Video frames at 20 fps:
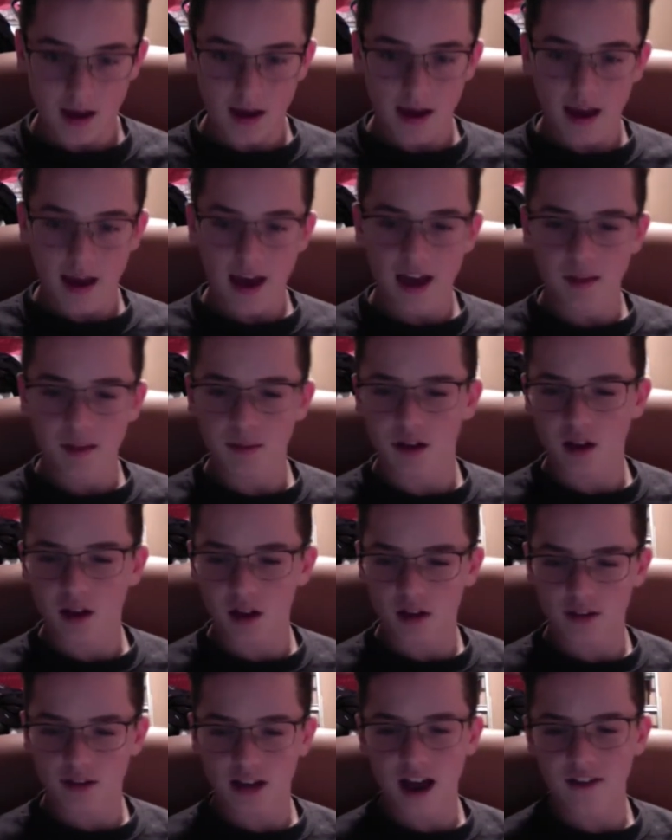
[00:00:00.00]
And
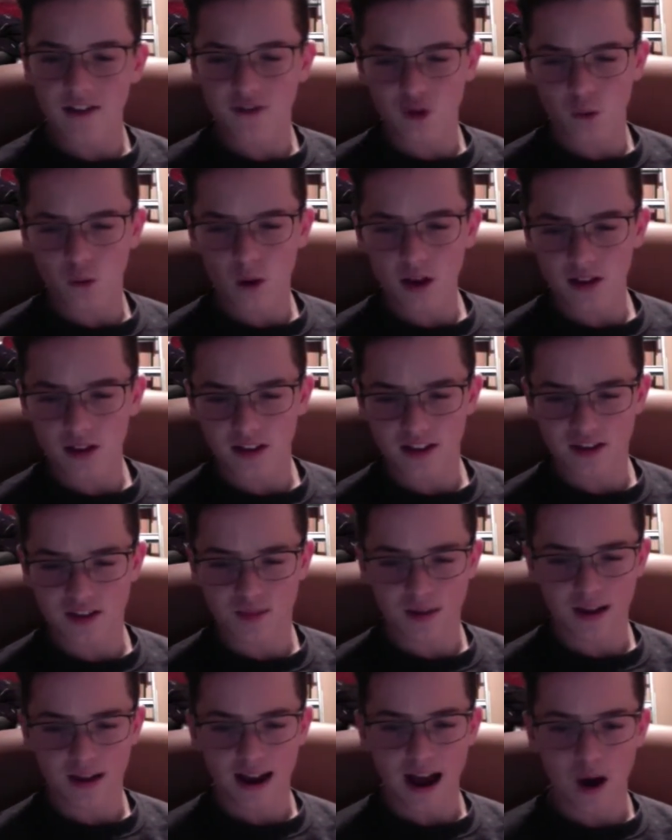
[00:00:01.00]
because after a while it's
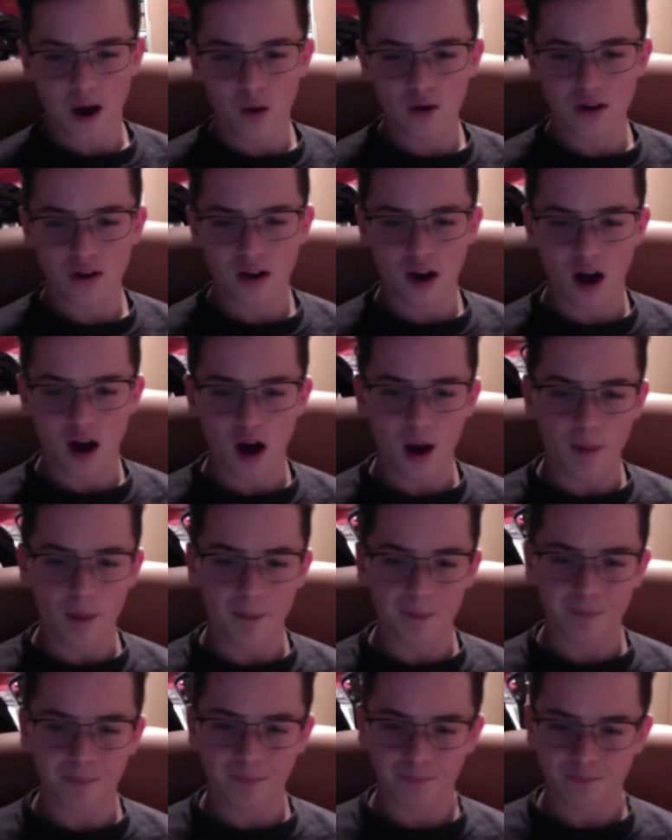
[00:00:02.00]
been out,
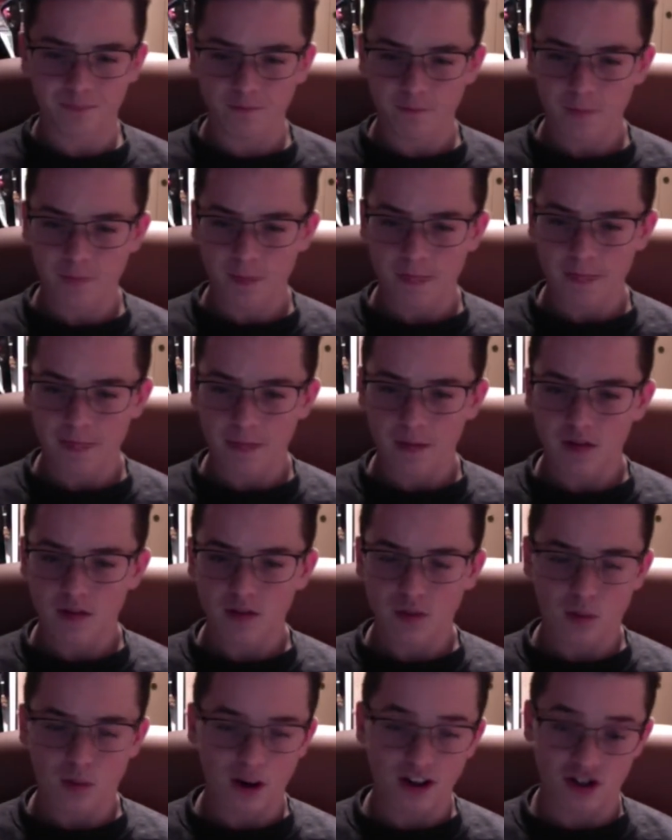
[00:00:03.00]
the
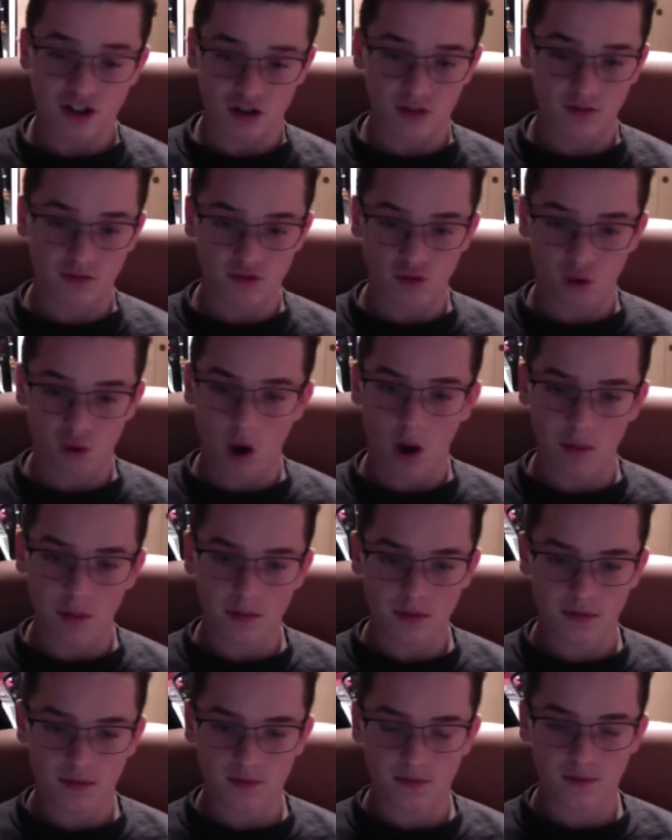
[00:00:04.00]
price should have dropped,
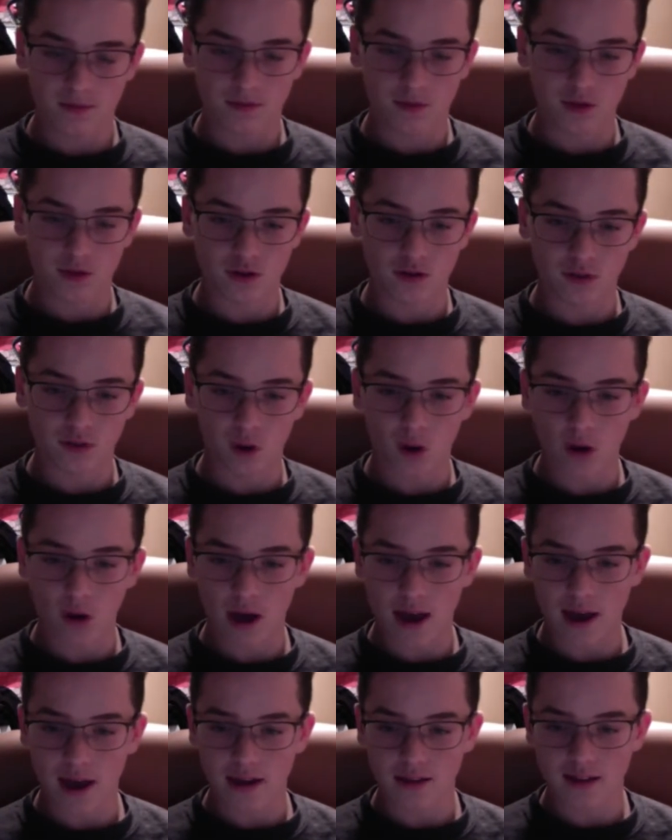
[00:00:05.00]
first of all,
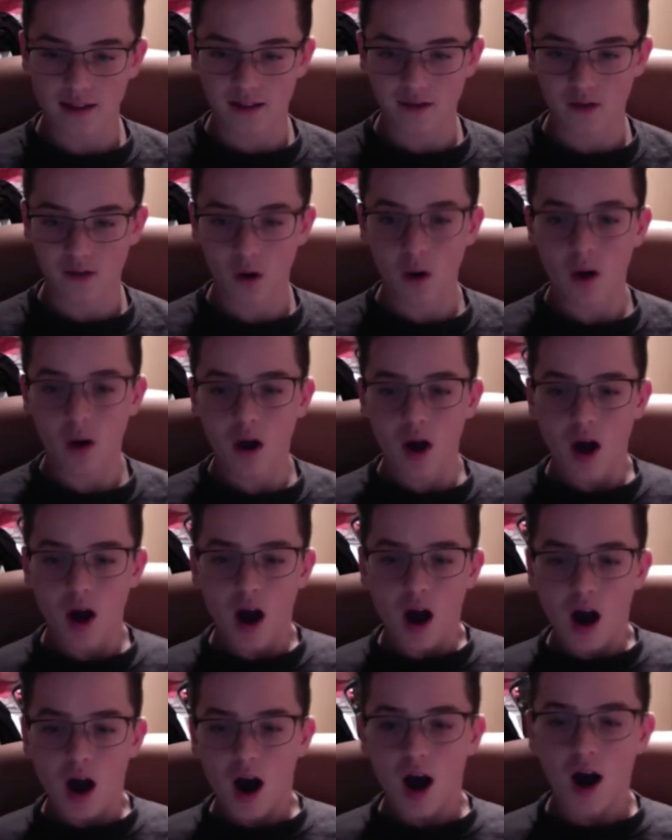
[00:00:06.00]
and second of all,
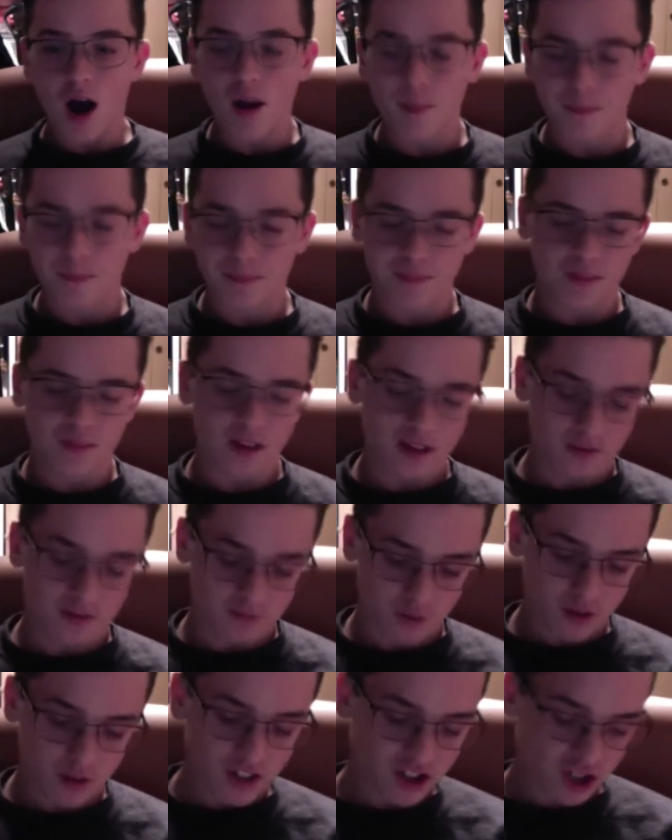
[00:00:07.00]
it
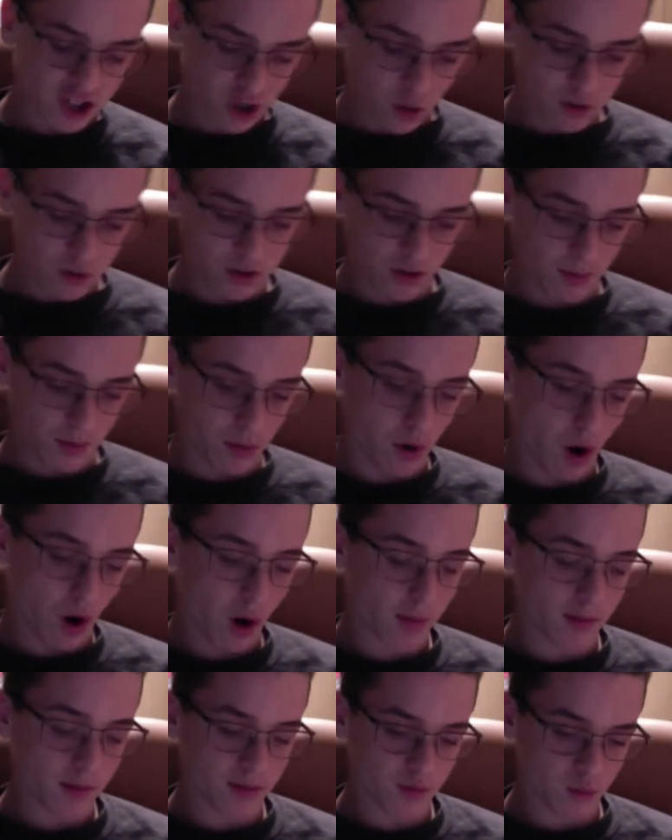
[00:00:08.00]
really shows the
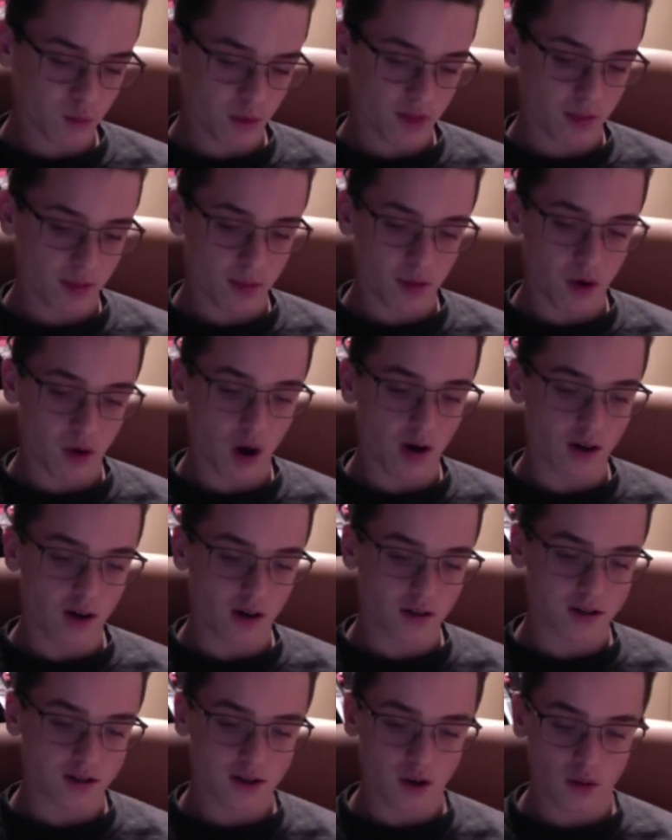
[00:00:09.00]
problems with the
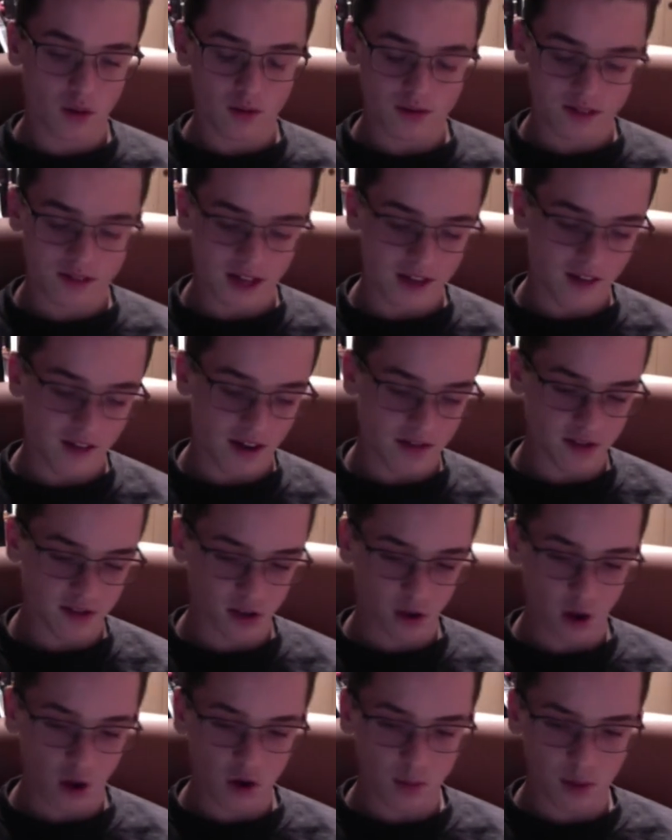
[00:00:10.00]
product. So if say it has a
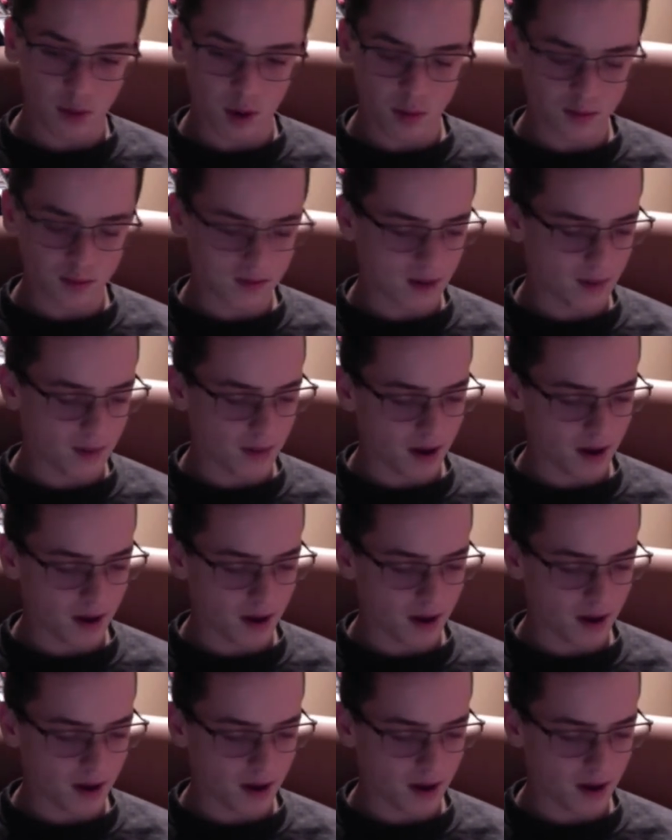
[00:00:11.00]
lot of problems, I